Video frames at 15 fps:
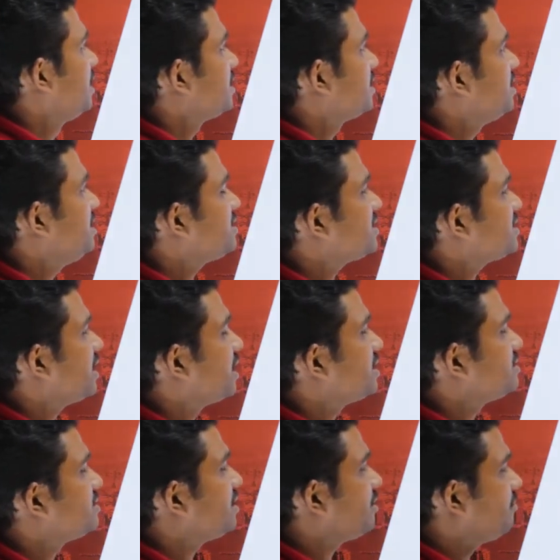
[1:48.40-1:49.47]
These
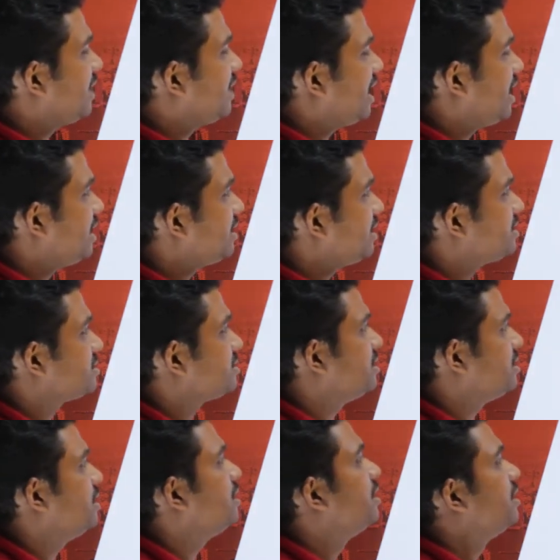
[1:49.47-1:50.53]
currents are balanced
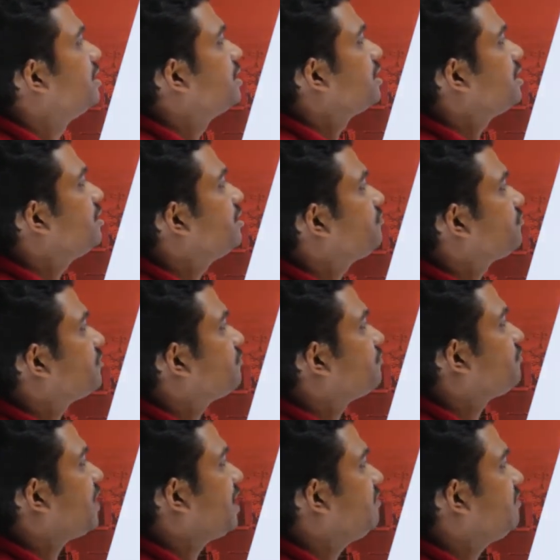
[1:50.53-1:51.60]
if
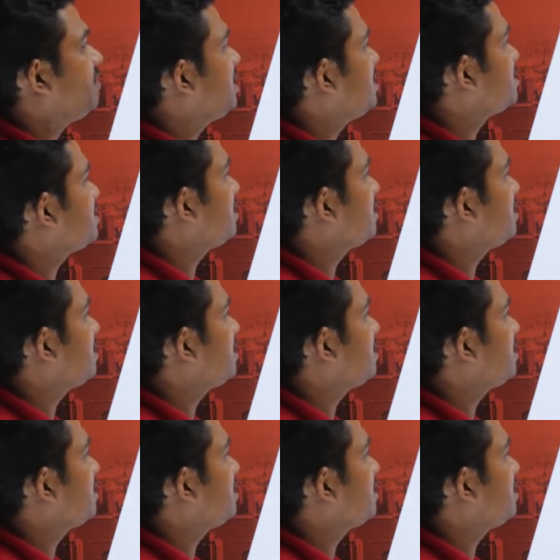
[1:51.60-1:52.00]
phi1 is